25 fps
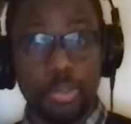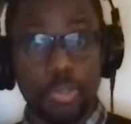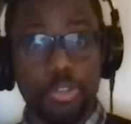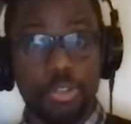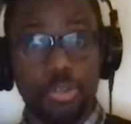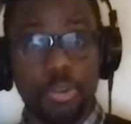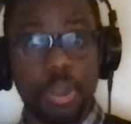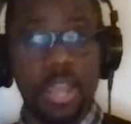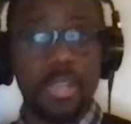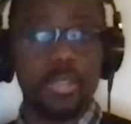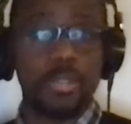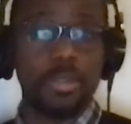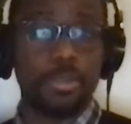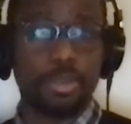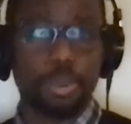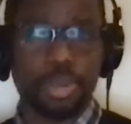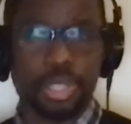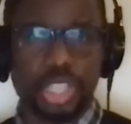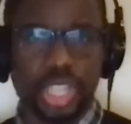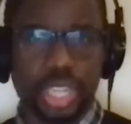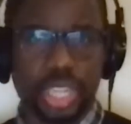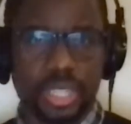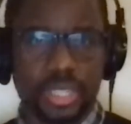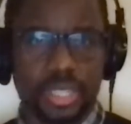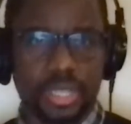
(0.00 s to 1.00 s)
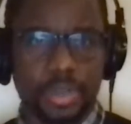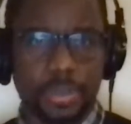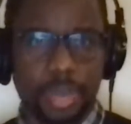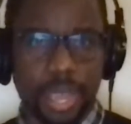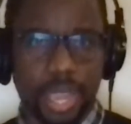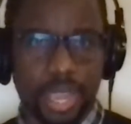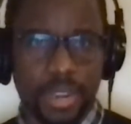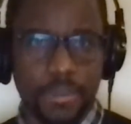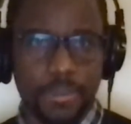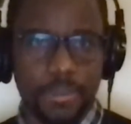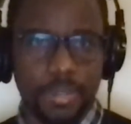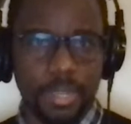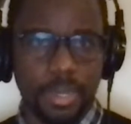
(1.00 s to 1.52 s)
trying to project some
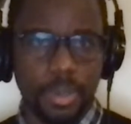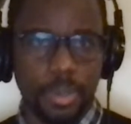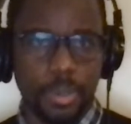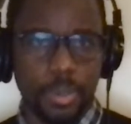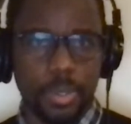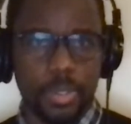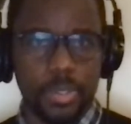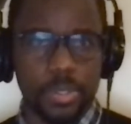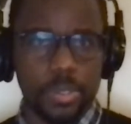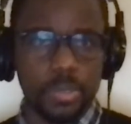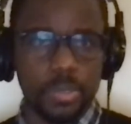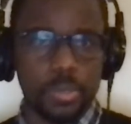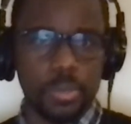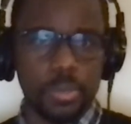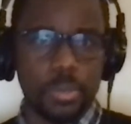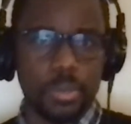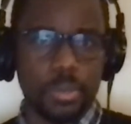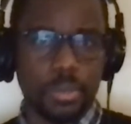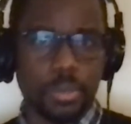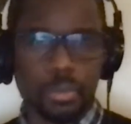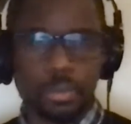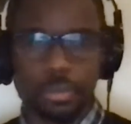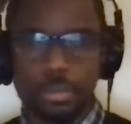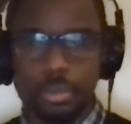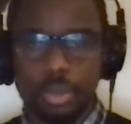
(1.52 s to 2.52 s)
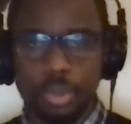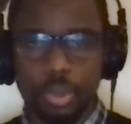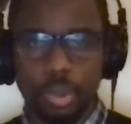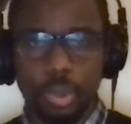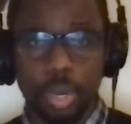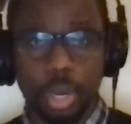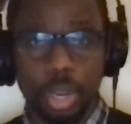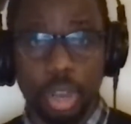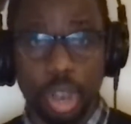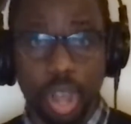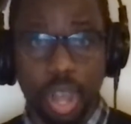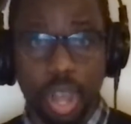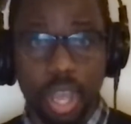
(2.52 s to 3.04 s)
kind of eloquence or or
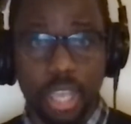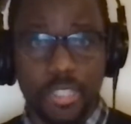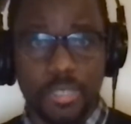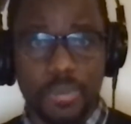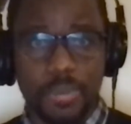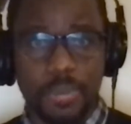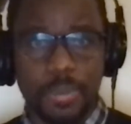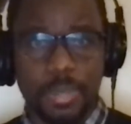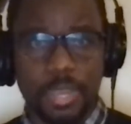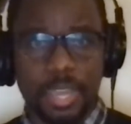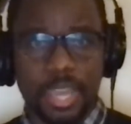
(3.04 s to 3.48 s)
grasp